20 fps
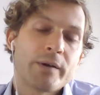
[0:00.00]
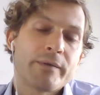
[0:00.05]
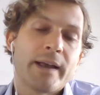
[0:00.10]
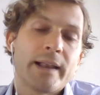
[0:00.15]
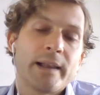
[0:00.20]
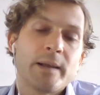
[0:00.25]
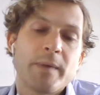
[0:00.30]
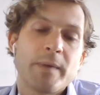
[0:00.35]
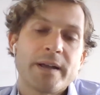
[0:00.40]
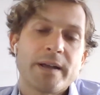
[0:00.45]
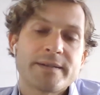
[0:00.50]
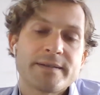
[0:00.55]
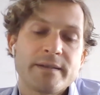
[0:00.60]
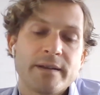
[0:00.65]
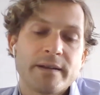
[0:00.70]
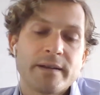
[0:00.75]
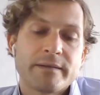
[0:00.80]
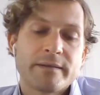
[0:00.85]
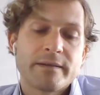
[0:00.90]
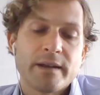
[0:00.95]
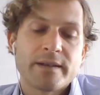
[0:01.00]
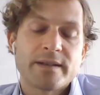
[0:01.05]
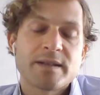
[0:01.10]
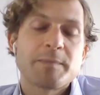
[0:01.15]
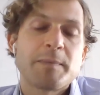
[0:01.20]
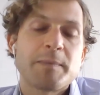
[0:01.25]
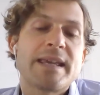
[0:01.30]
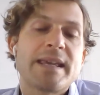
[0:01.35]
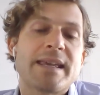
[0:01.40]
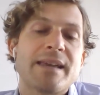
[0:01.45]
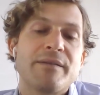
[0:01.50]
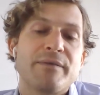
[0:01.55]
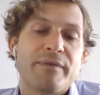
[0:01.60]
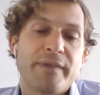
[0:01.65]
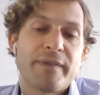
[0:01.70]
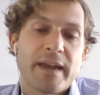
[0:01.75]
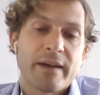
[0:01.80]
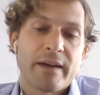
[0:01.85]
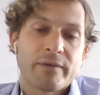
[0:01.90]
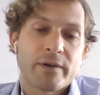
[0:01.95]
of elements that speak in
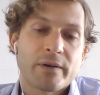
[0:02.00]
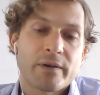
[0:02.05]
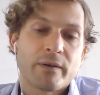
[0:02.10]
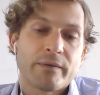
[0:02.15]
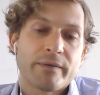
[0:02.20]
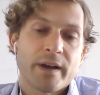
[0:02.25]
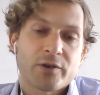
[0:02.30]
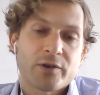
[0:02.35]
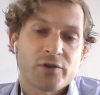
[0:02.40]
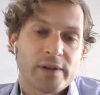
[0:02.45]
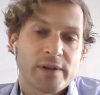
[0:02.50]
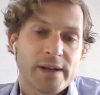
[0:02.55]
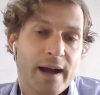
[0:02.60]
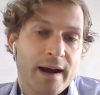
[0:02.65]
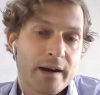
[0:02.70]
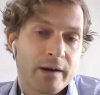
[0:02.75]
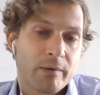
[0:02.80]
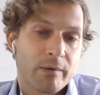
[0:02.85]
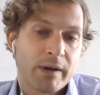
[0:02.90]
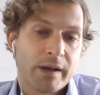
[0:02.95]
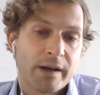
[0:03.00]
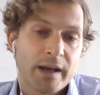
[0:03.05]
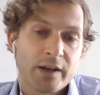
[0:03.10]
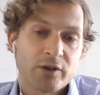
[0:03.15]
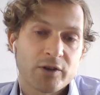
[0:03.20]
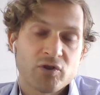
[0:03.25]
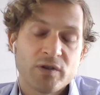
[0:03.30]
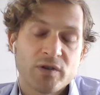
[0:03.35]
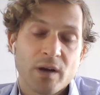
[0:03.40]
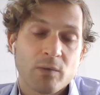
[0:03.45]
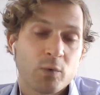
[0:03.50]
favor of actually hiring an agent.